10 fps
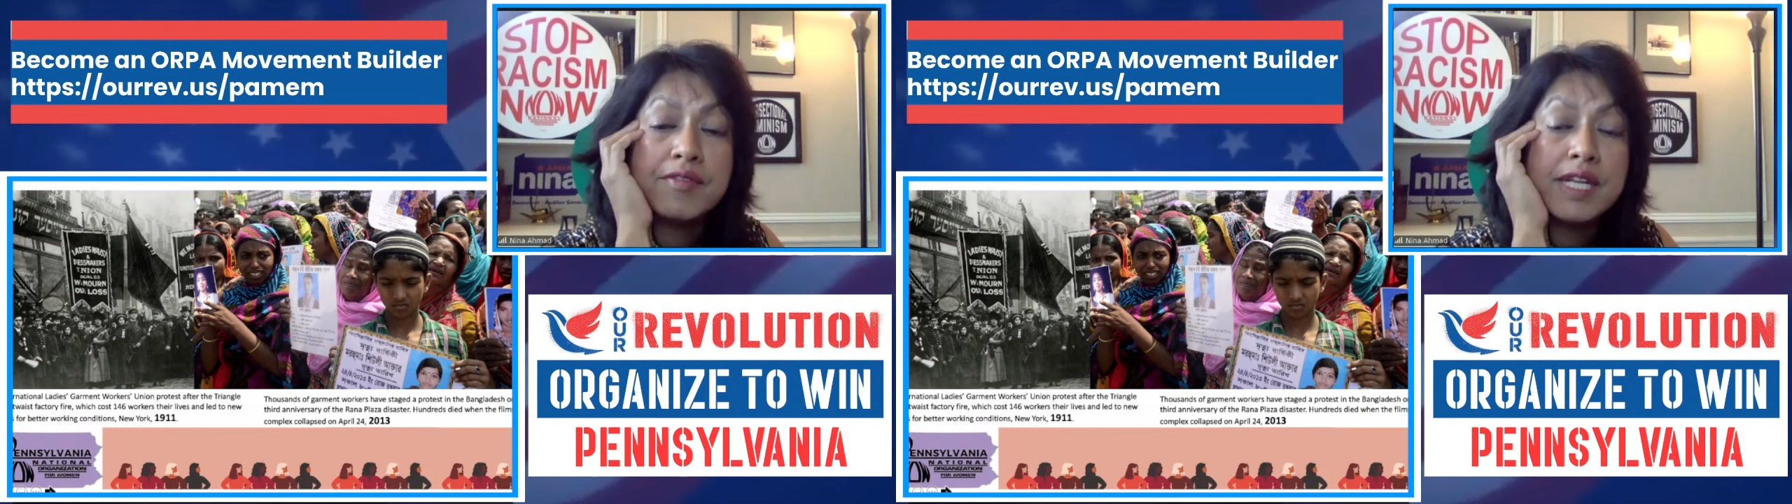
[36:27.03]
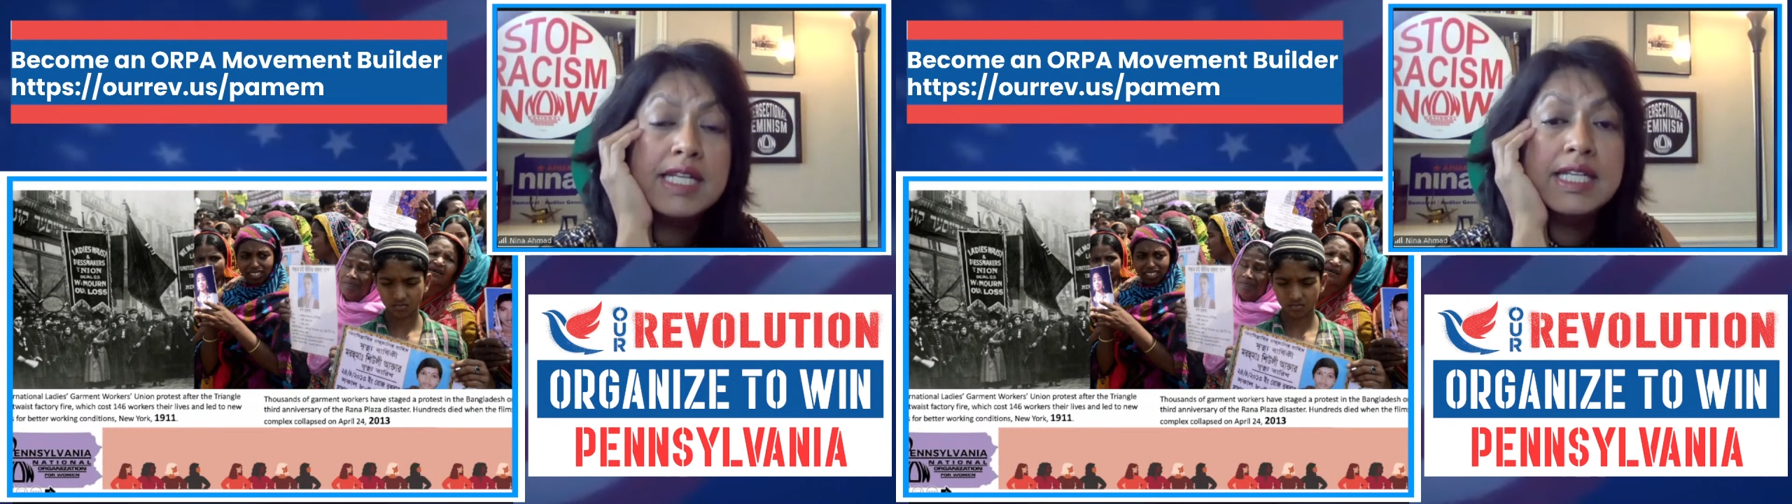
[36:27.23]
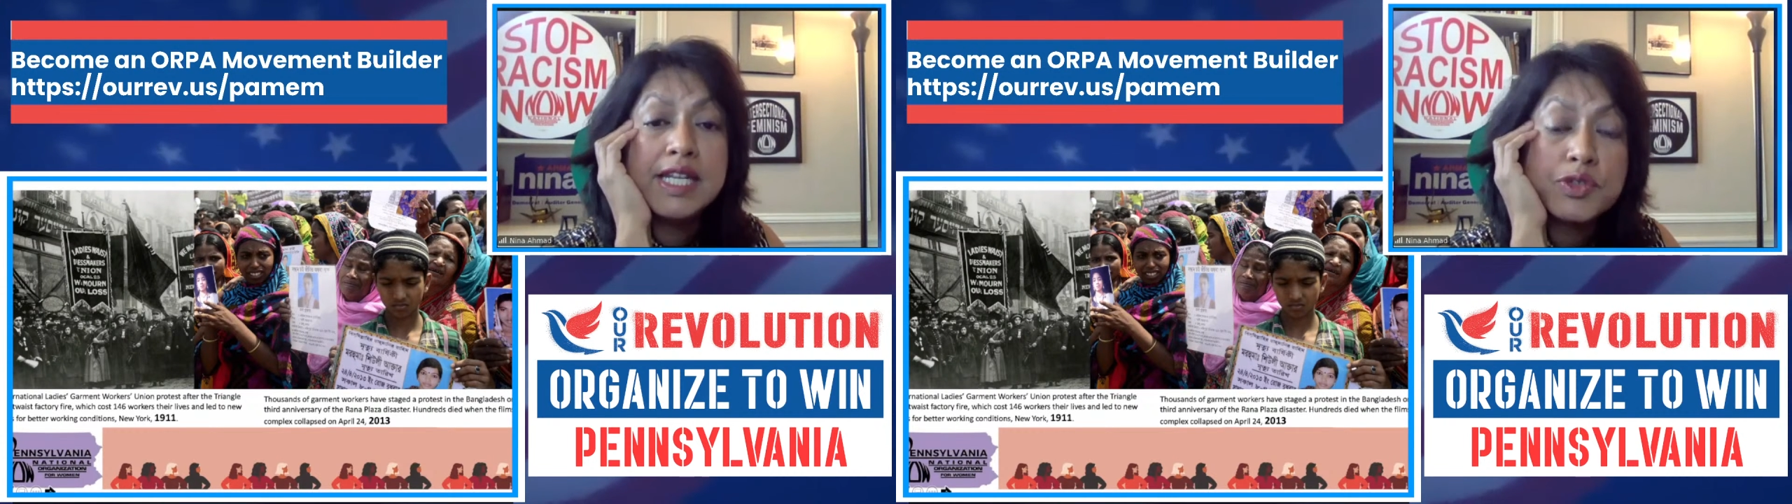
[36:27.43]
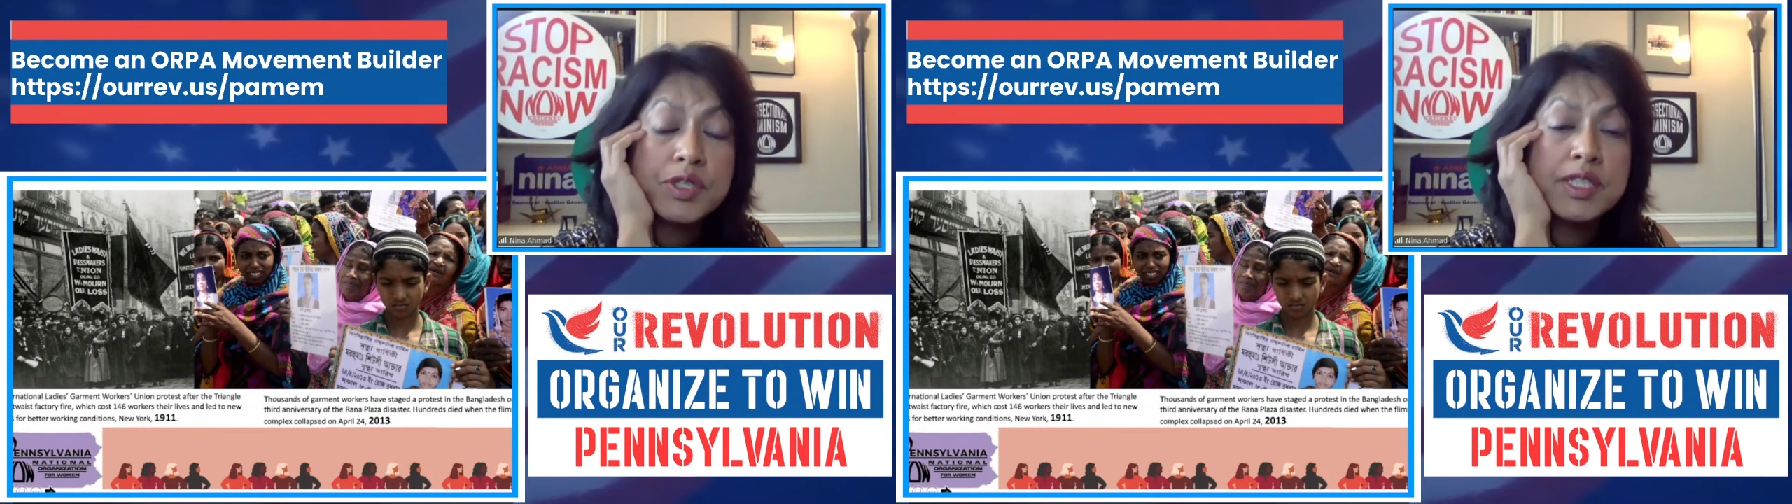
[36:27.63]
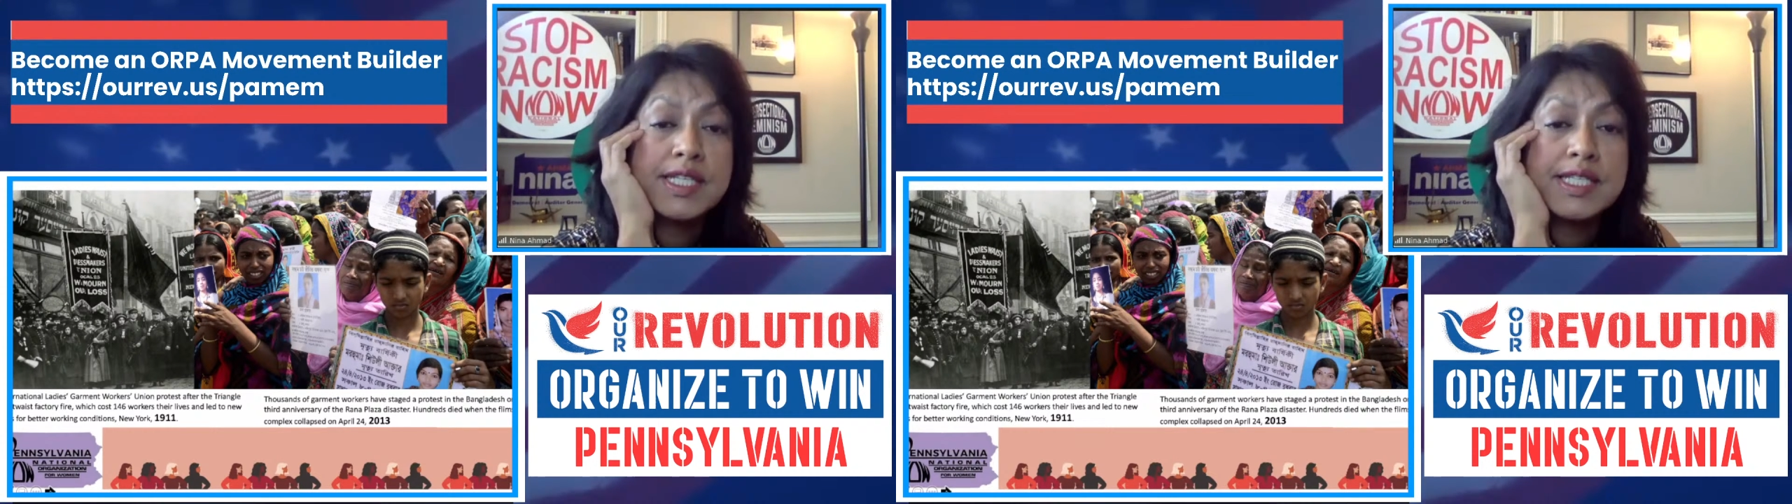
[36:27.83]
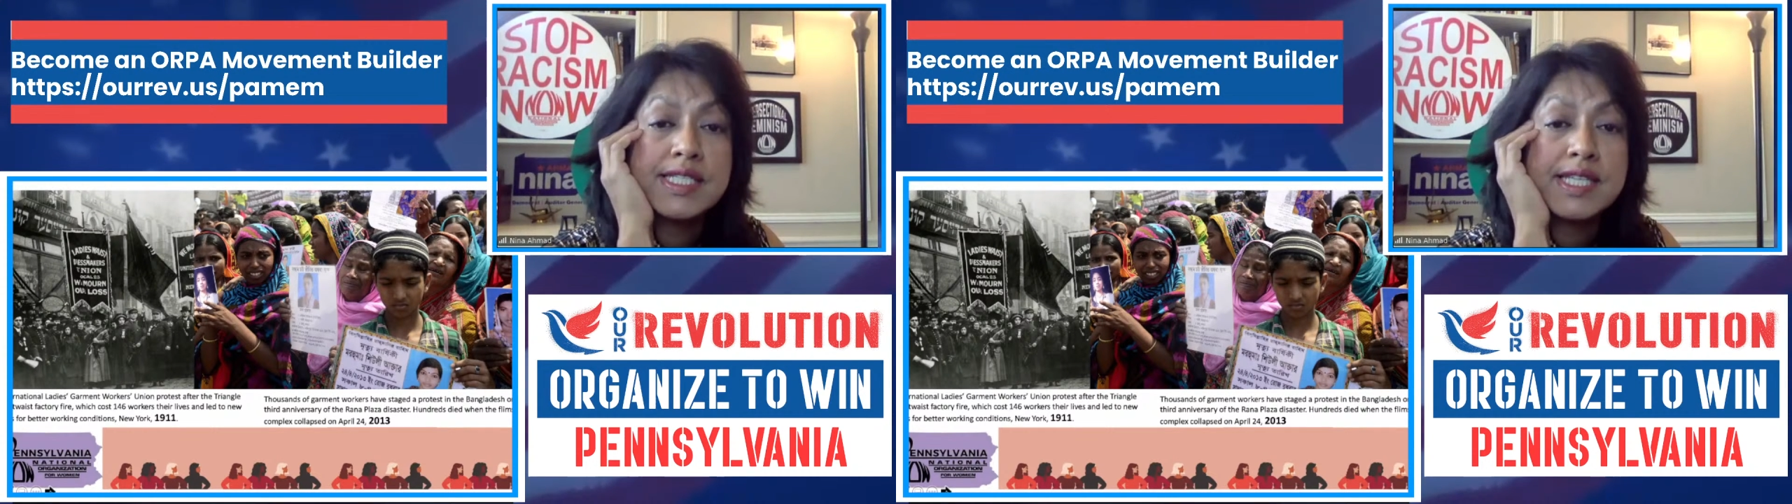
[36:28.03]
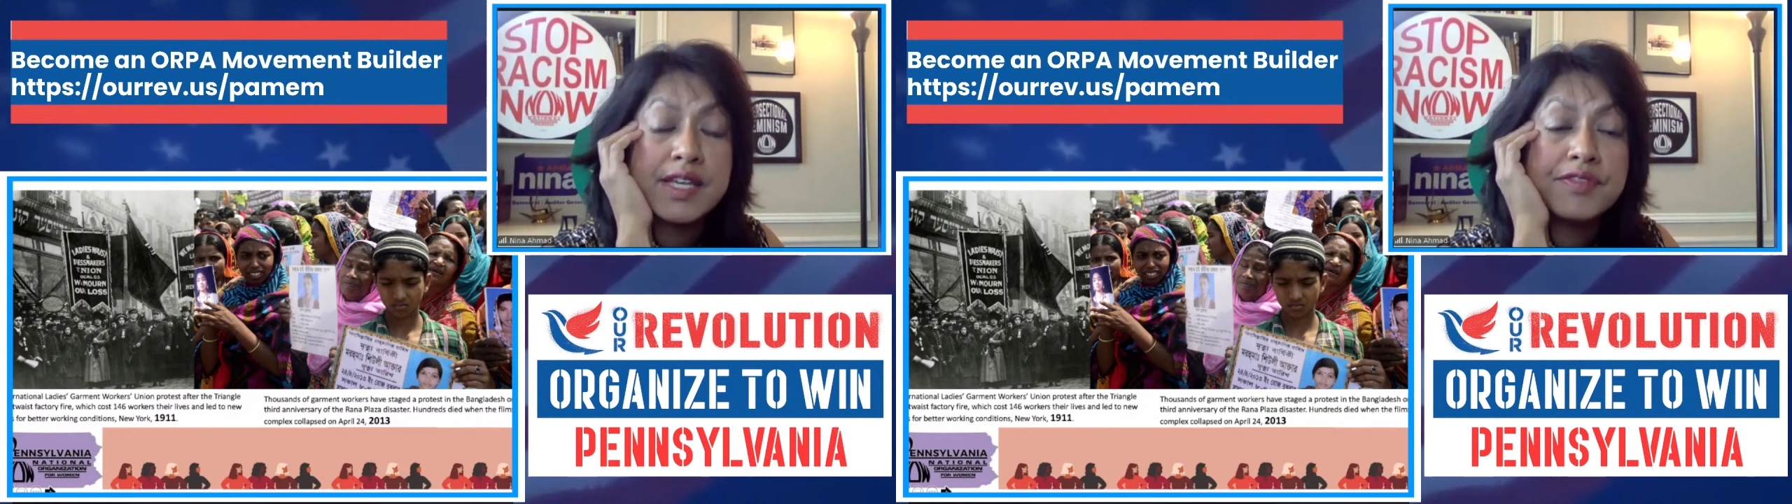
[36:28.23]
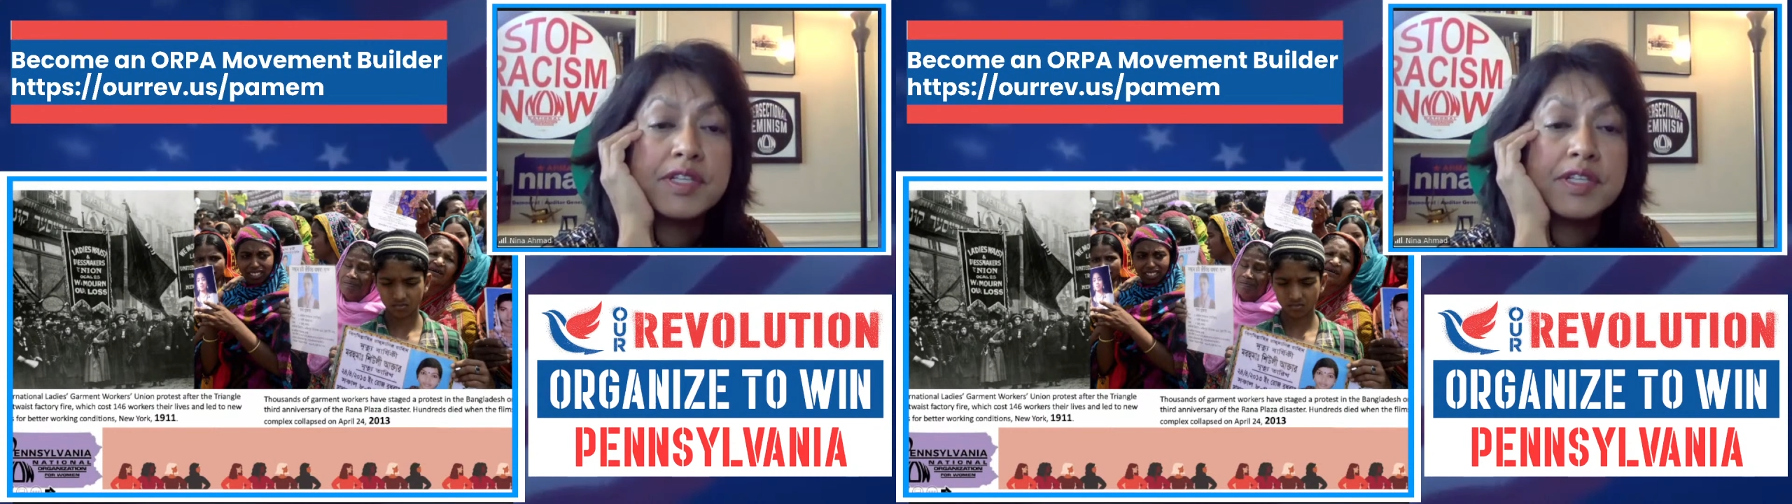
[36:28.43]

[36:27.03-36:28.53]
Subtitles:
literally saved the